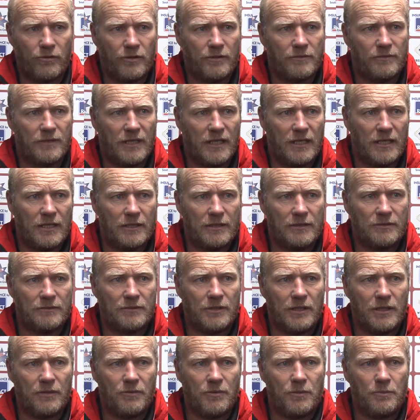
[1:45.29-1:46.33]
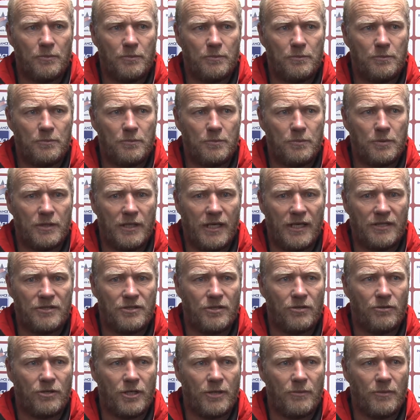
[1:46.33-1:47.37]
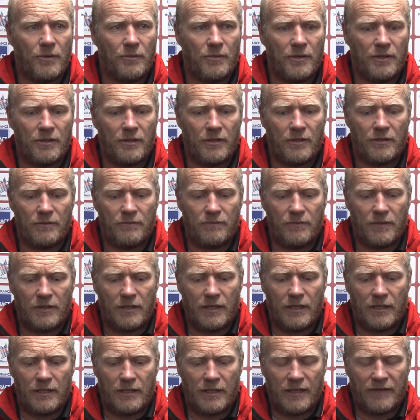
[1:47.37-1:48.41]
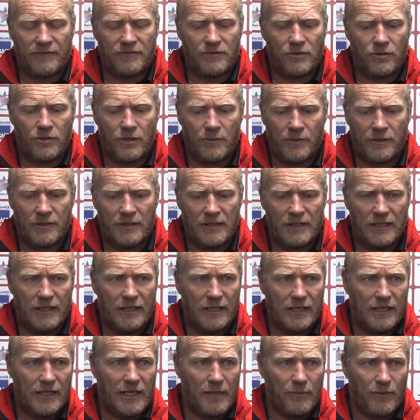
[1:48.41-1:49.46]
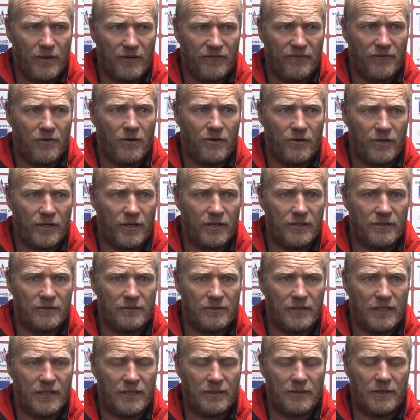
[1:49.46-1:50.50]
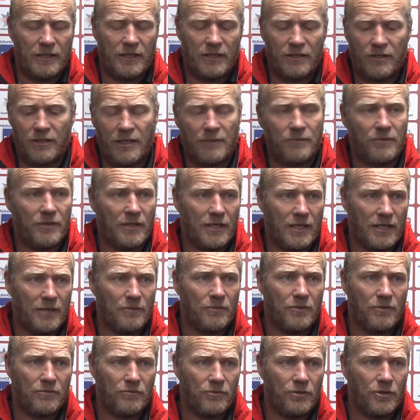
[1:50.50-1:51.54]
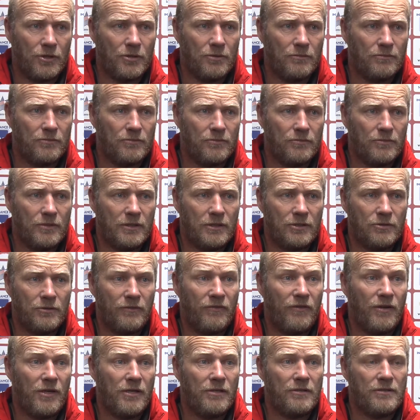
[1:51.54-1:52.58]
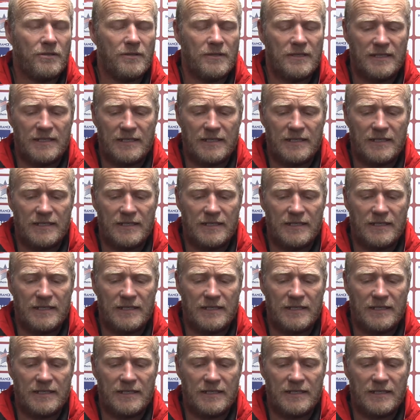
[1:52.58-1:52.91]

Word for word: And uh, you know, we put the acid on him a bit in the at half time and come out firing and uh, ended up the game with really uh, good figures.